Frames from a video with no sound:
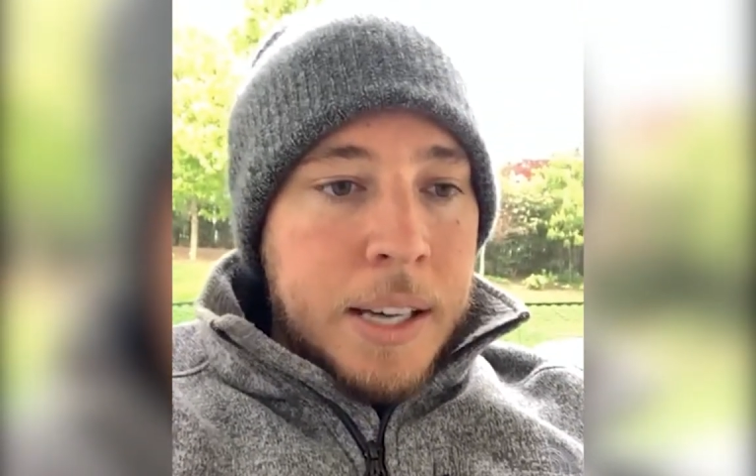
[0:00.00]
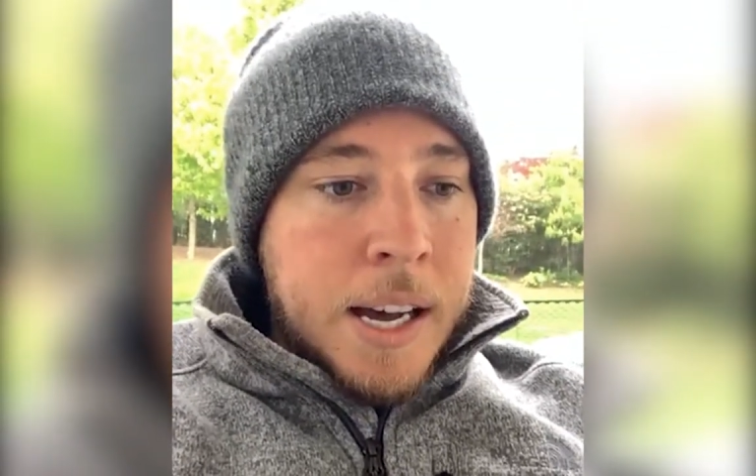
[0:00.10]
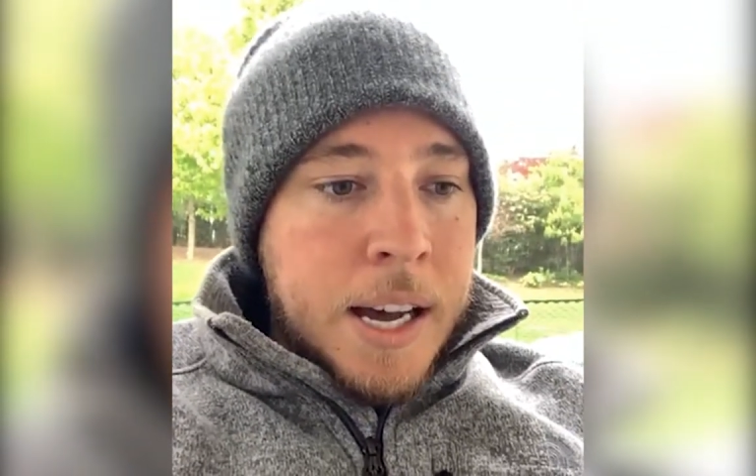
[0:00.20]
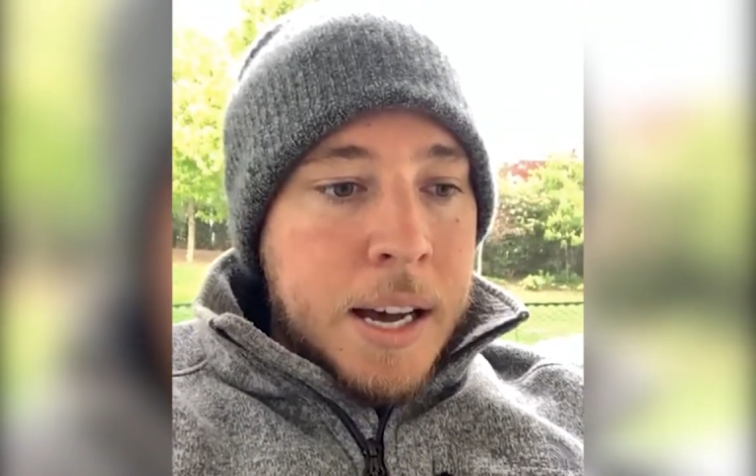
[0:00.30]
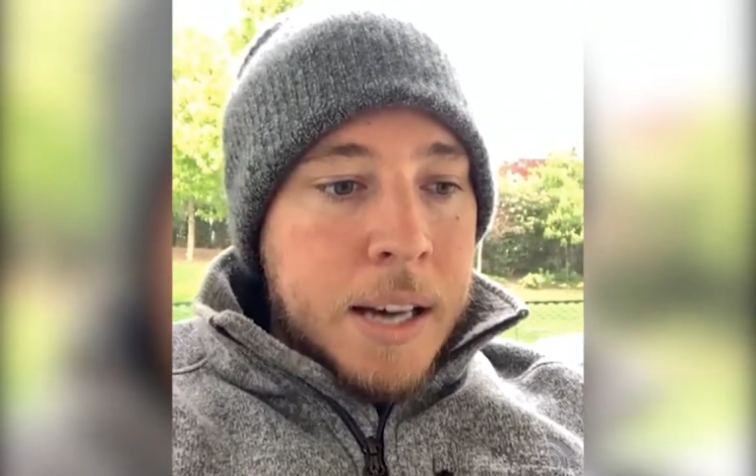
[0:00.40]

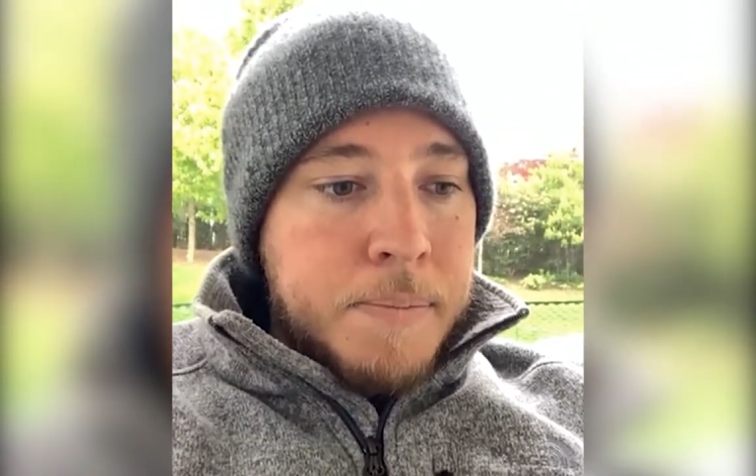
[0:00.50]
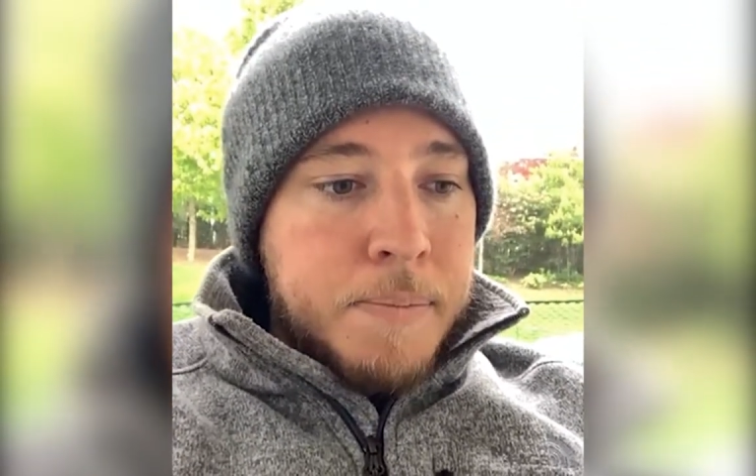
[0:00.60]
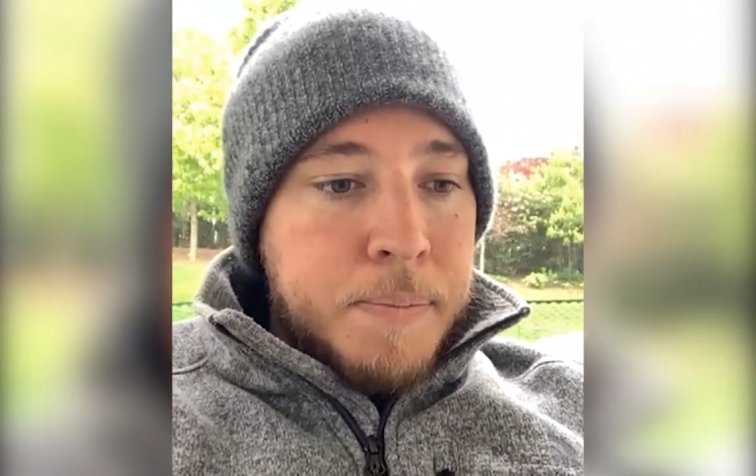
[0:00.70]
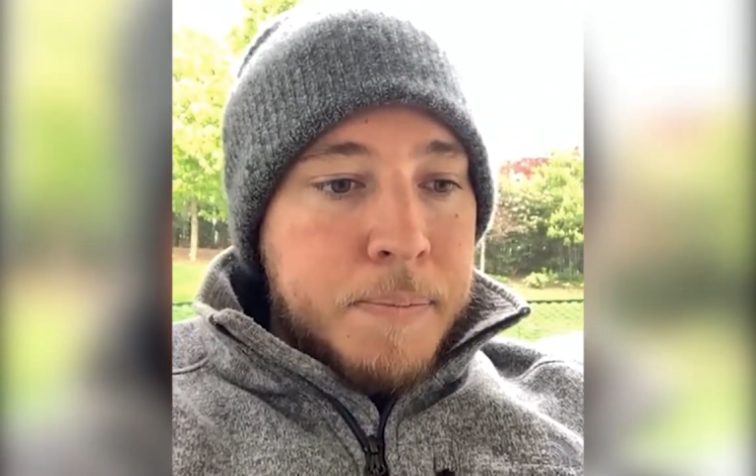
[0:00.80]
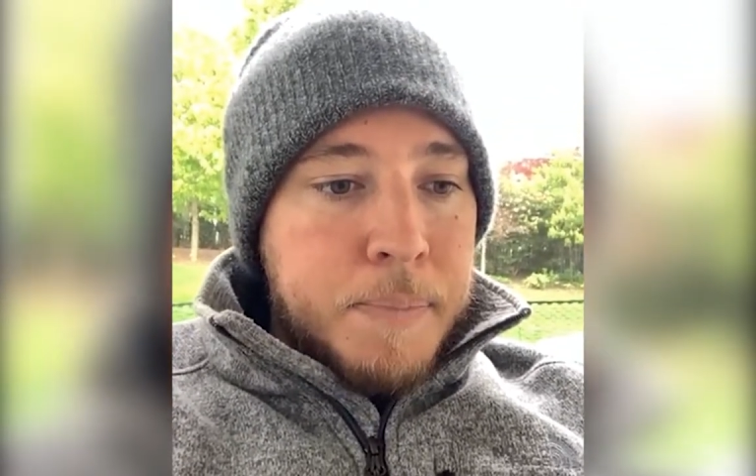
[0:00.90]
Uh,
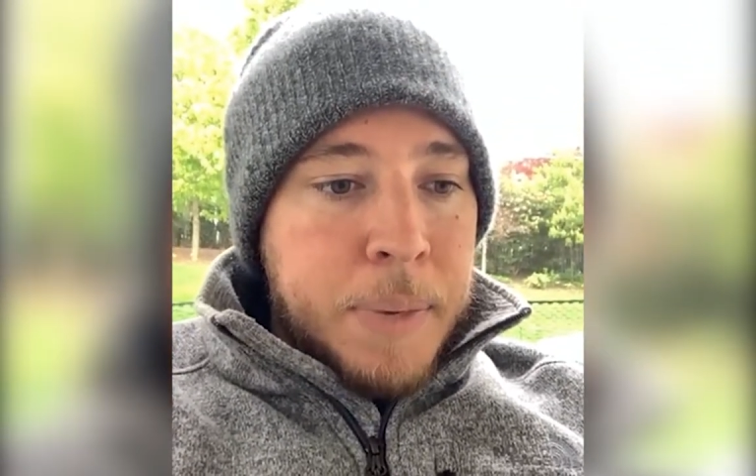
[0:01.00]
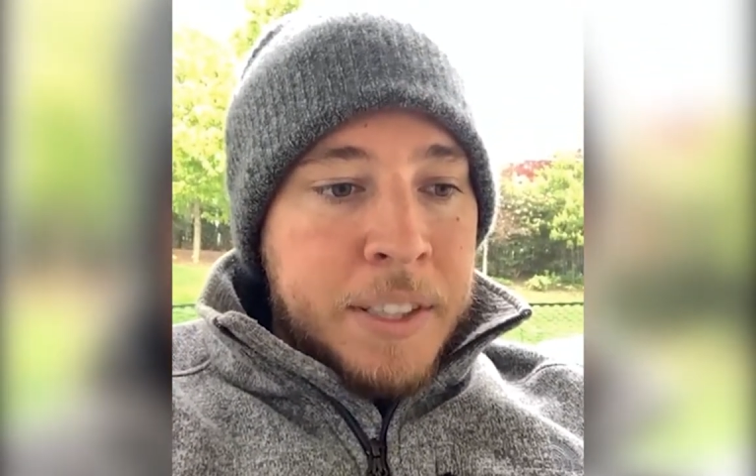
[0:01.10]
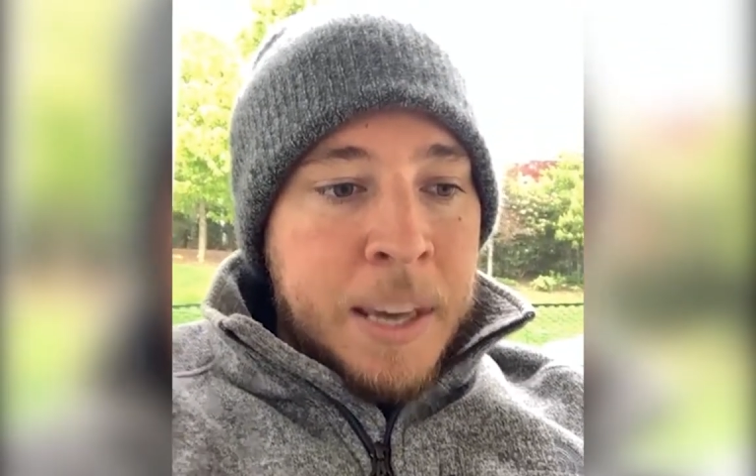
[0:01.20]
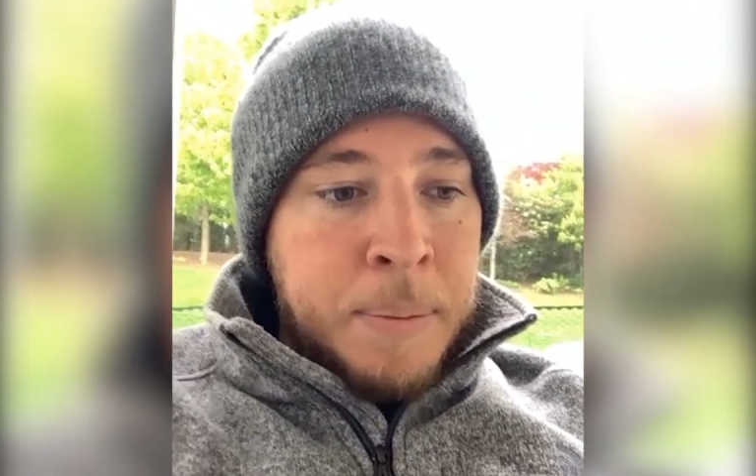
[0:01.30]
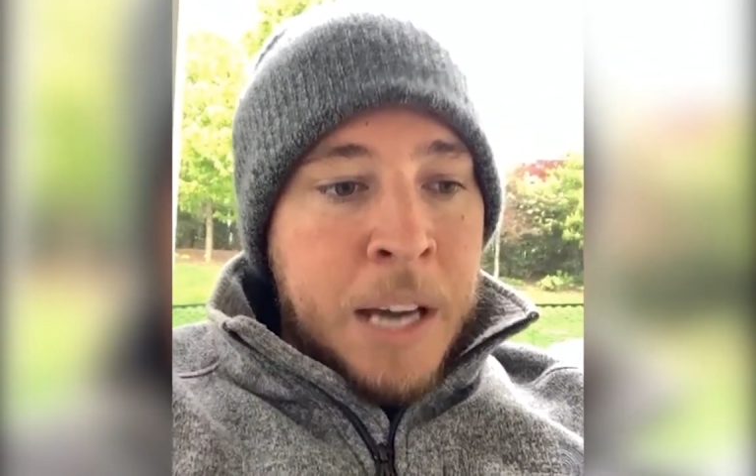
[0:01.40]
but
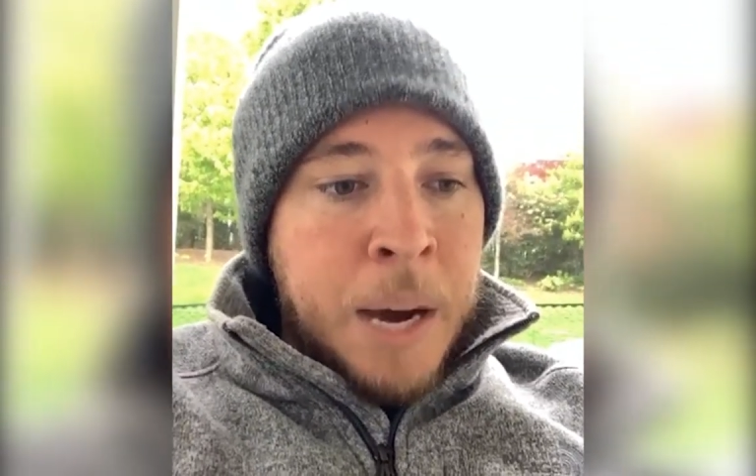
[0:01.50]
at the same